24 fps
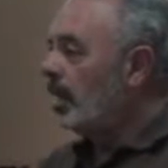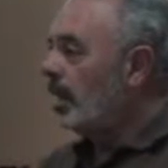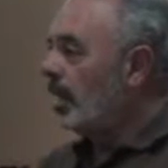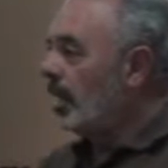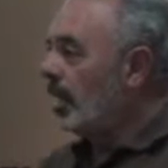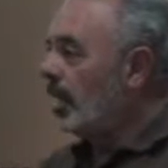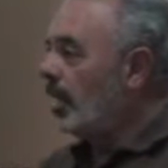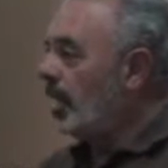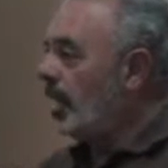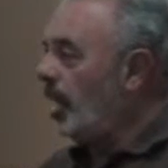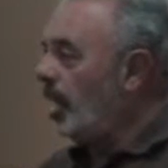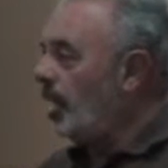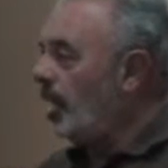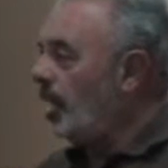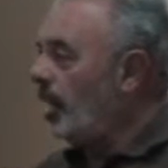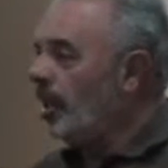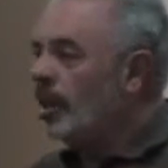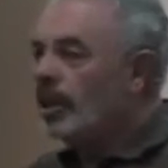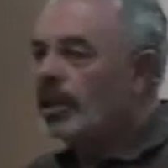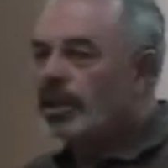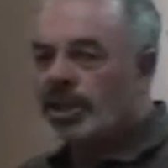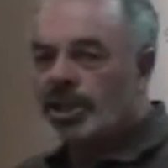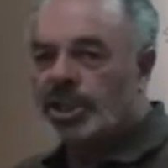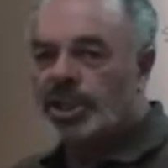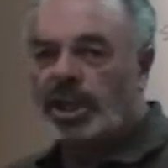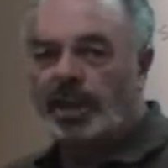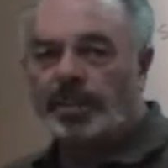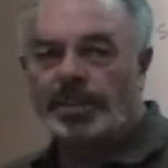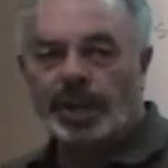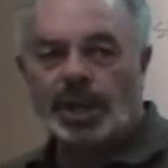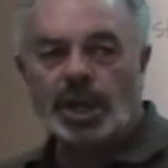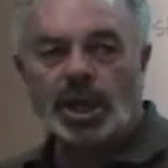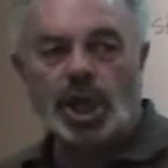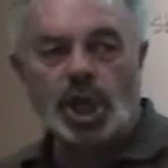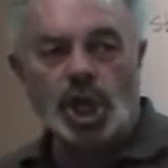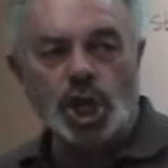Again,
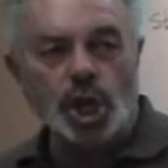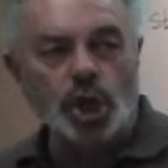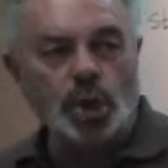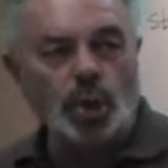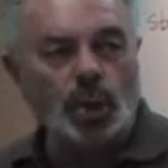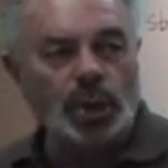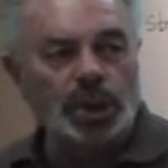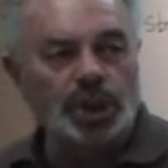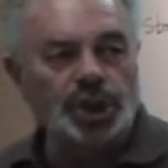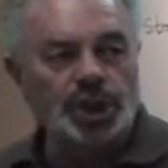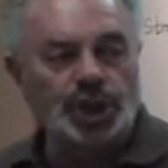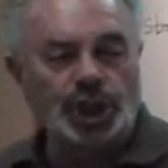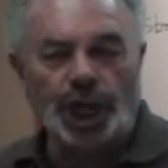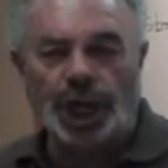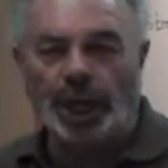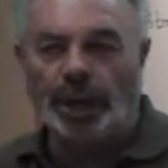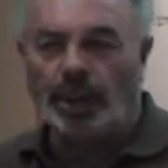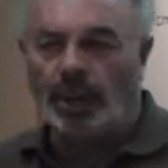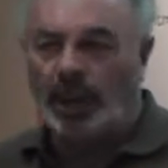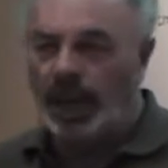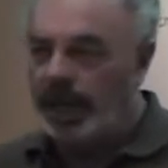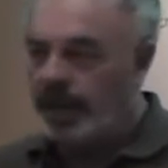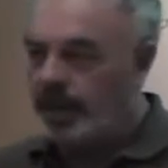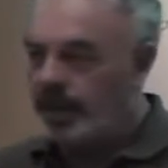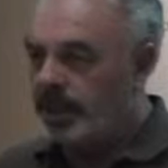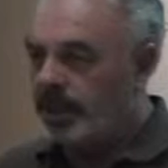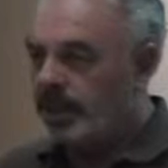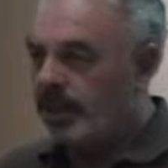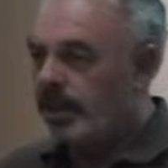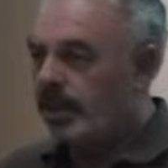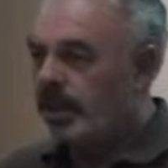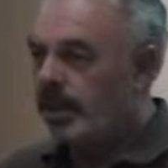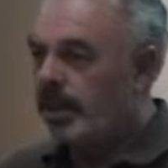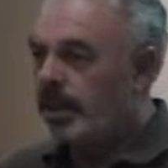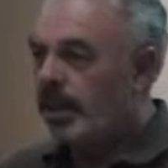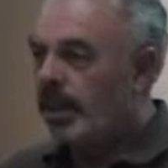something you will generate.
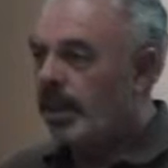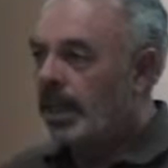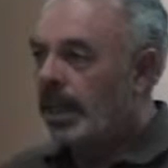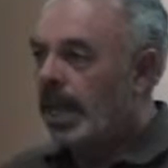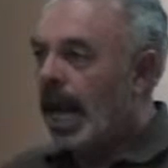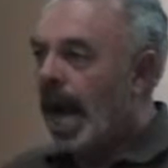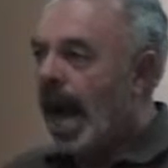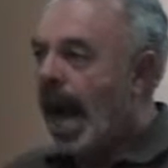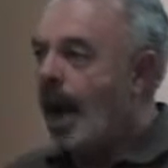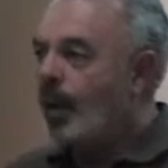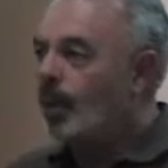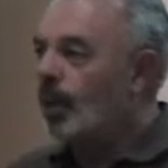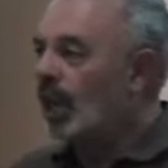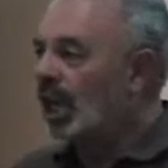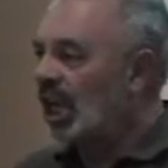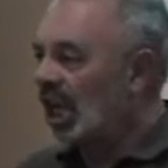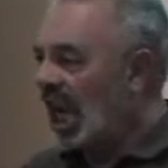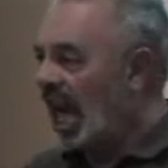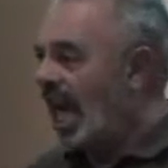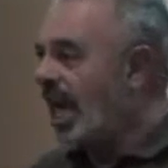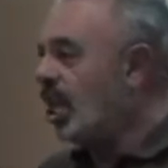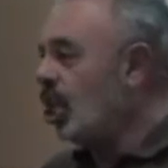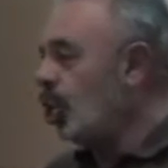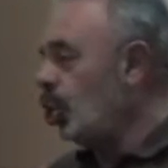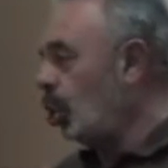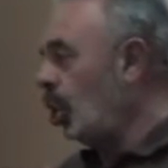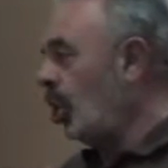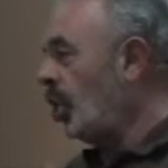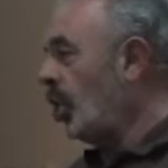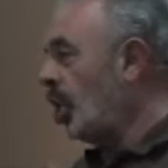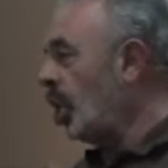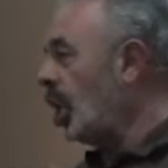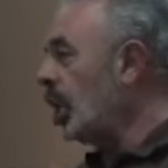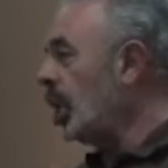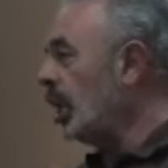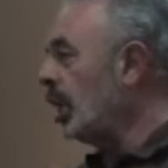I would like you to
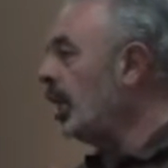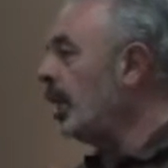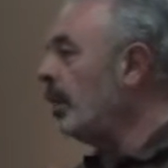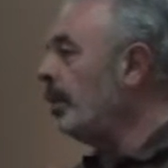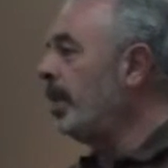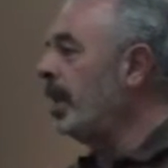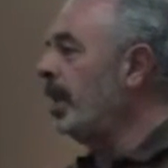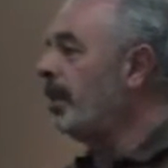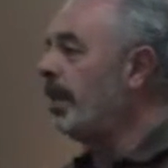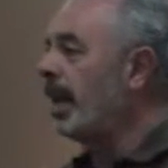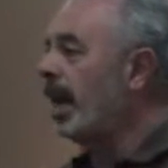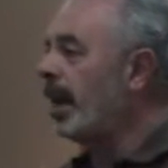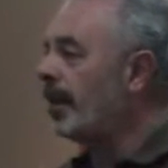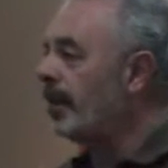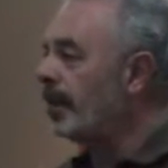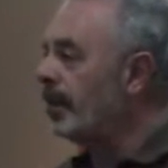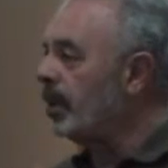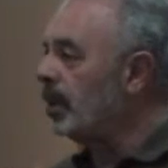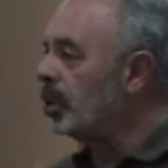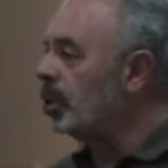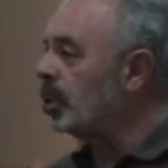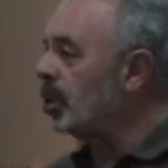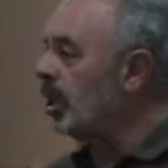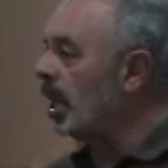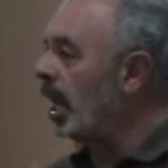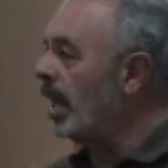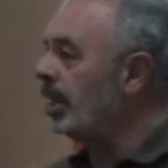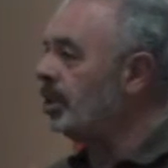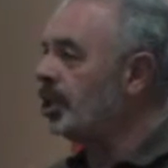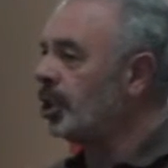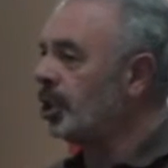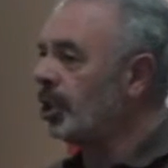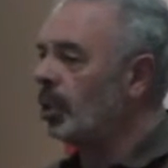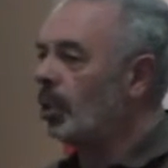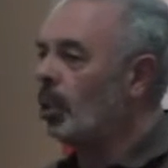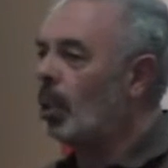think a little bit about the most
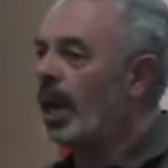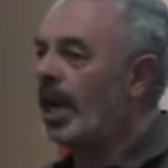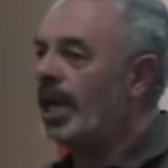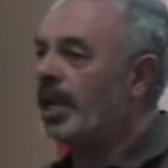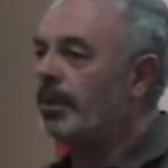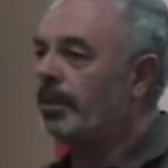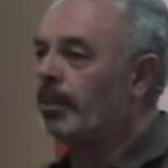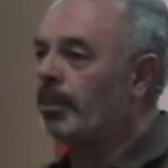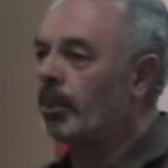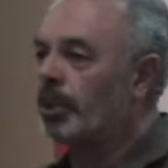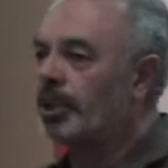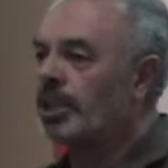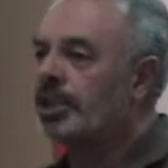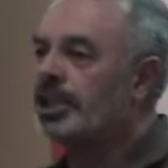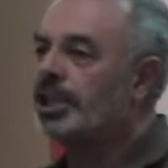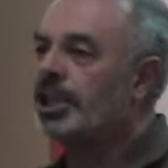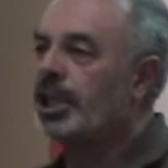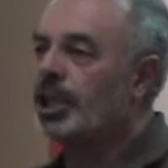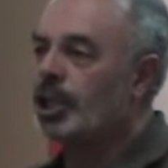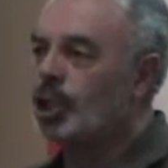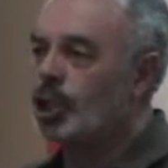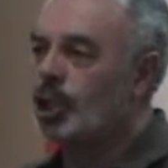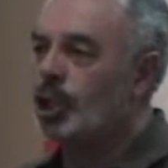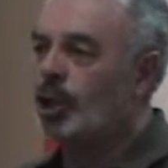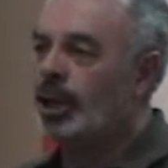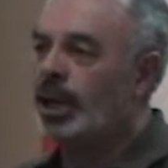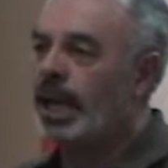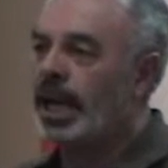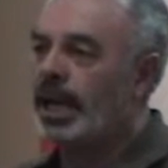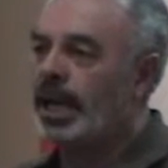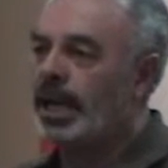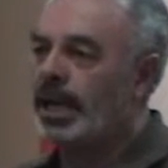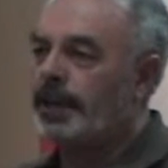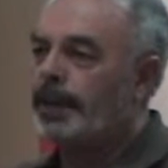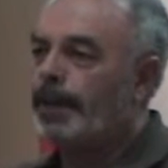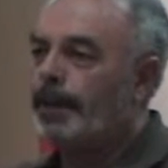logical way to present your
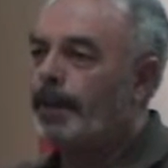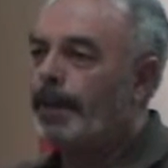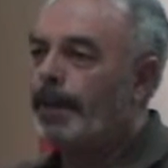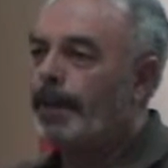data.